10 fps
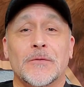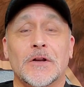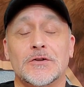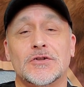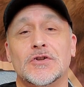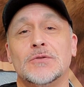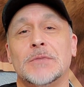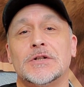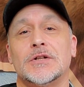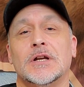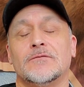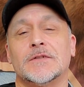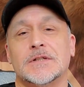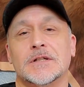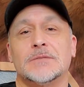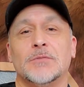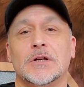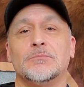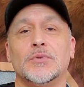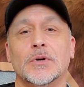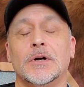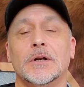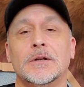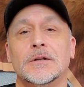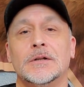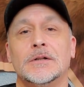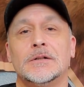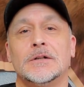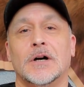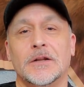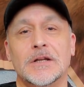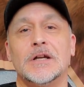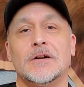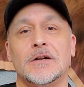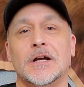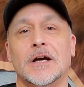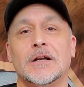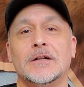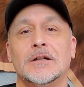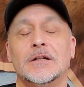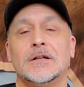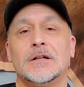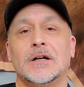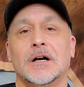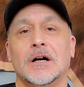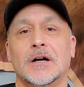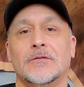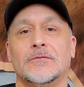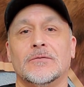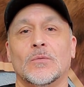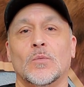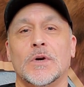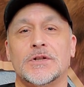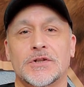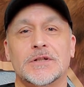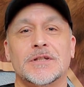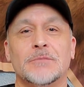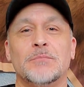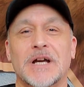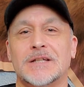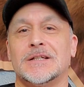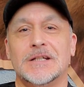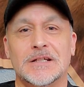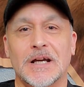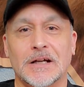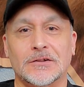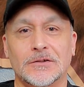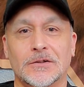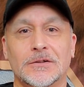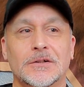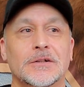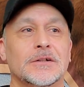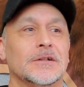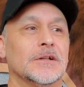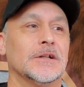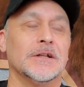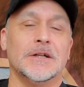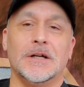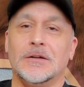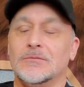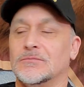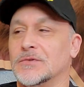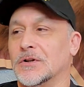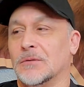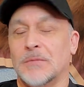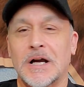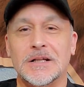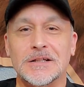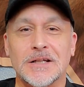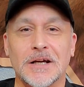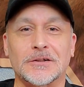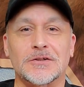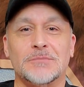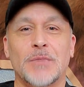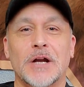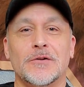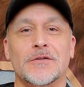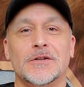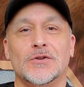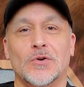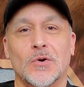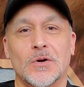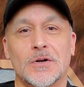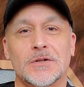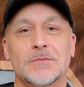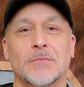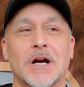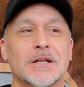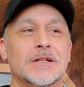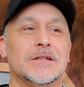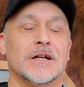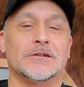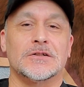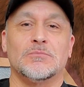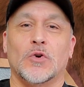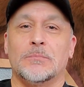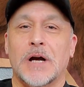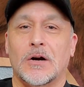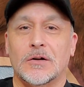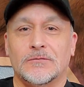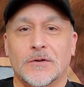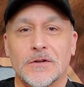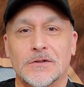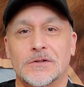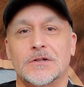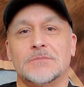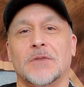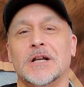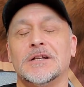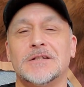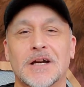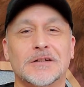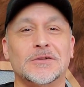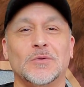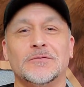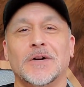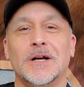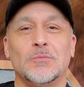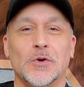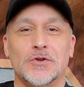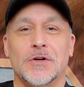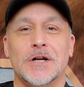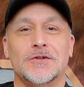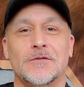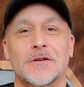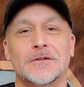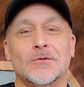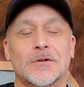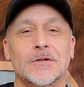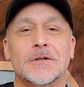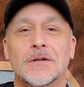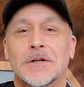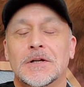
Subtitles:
there's too much emphasis being put on the internet of which is the best detector, and my detector is better than yours, my detector is more powerful than yours, my detector will find more treasure than yours.